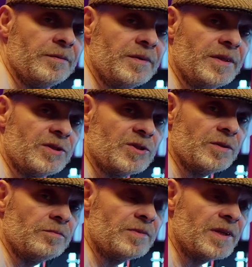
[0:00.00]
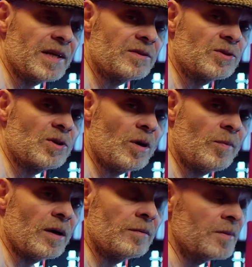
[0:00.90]
issue, the
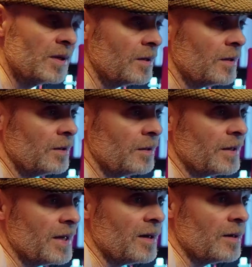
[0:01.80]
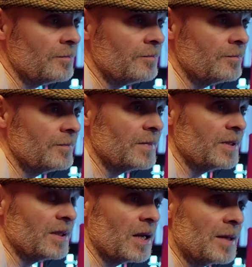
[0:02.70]
ex-copper. Now, he
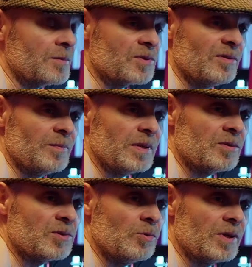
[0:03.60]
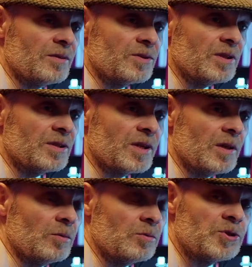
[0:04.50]
claims to have been talking to this
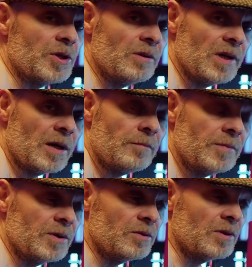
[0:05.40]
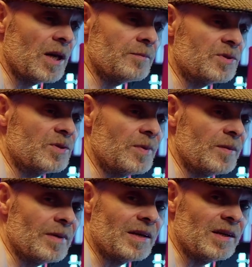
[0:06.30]
girl Julia, who claims to be
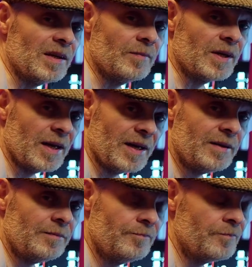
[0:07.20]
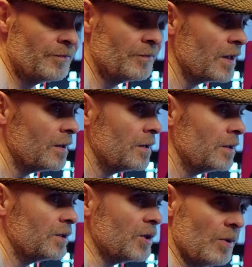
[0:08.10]
Madeleine McCann.
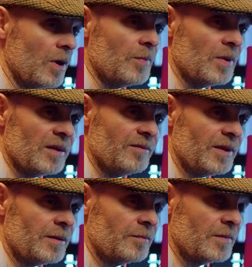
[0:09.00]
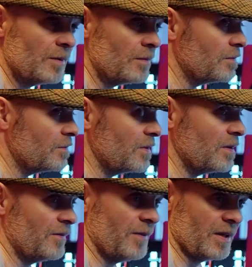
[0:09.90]
Do I believe it?
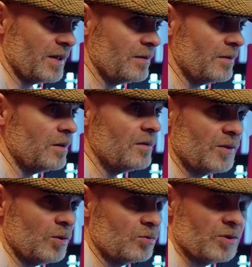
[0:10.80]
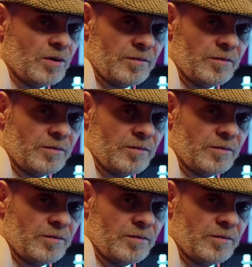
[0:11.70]
Fucking, of course not.